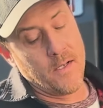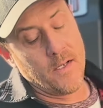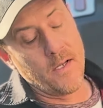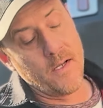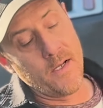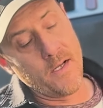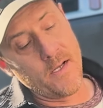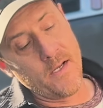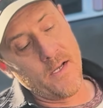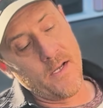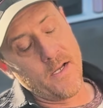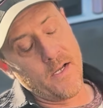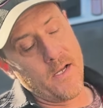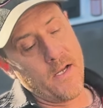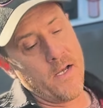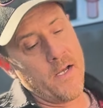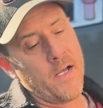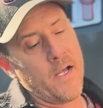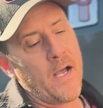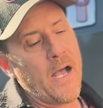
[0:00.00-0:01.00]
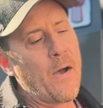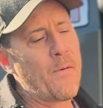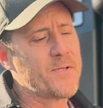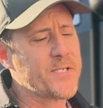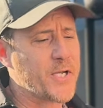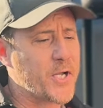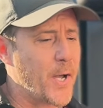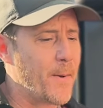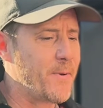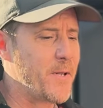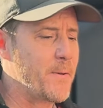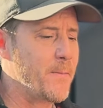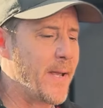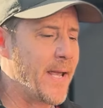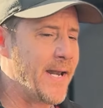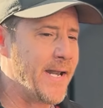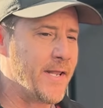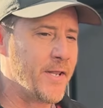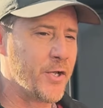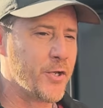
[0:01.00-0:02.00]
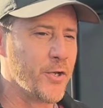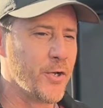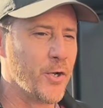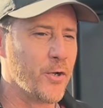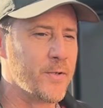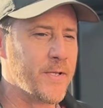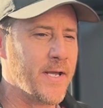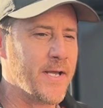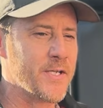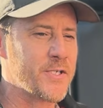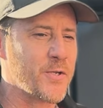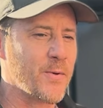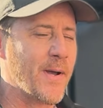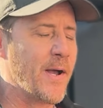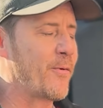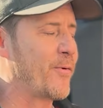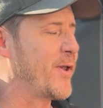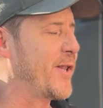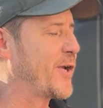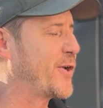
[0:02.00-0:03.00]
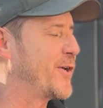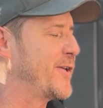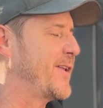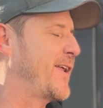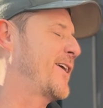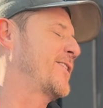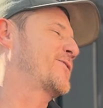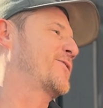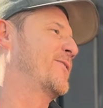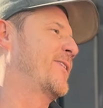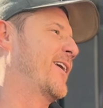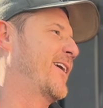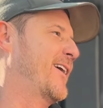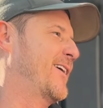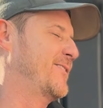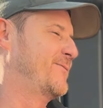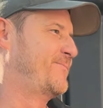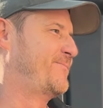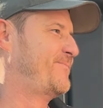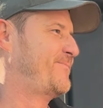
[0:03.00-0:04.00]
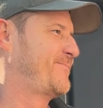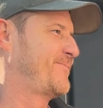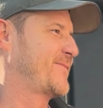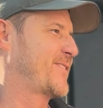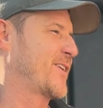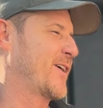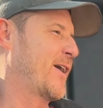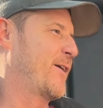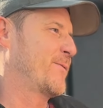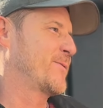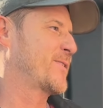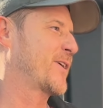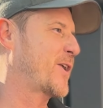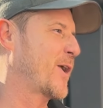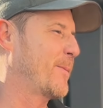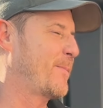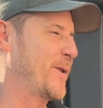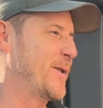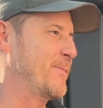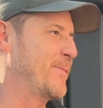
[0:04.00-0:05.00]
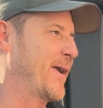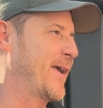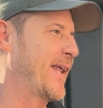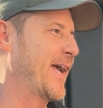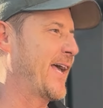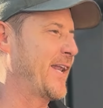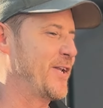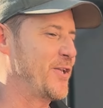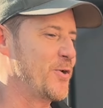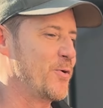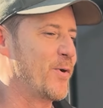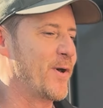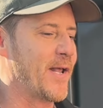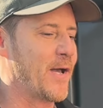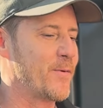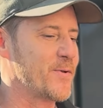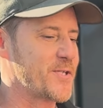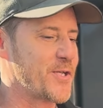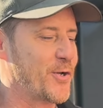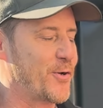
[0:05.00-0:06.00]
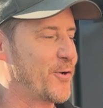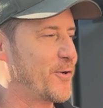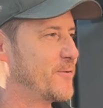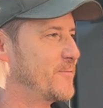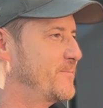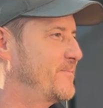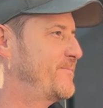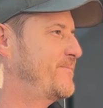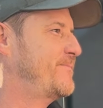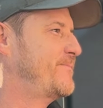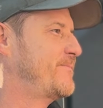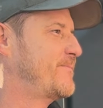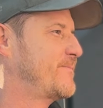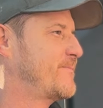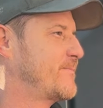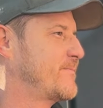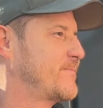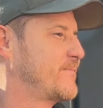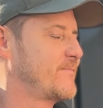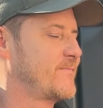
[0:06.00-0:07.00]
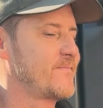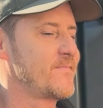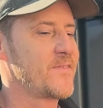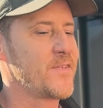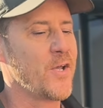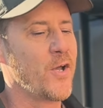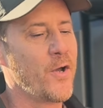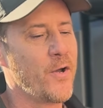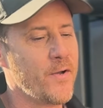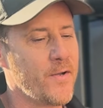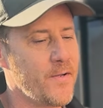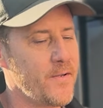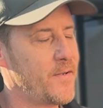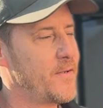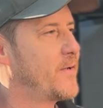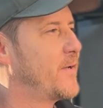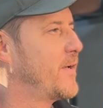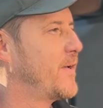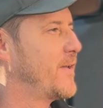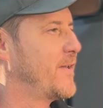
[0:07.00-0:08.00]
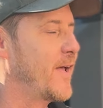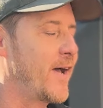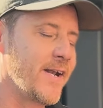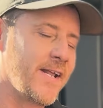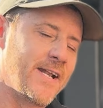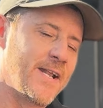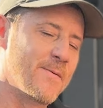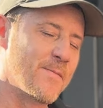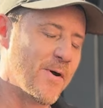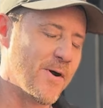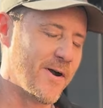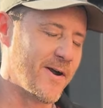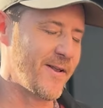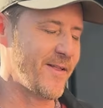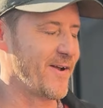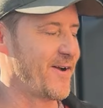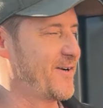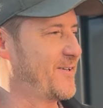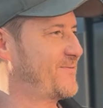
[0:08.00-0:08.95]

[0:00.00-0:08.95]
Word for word: Uh, I was a company man in the good old days, so I really couldn't answer that. I was a company man. I had to do what I was told. Yeah, not anymore, huh? Not anymore, though.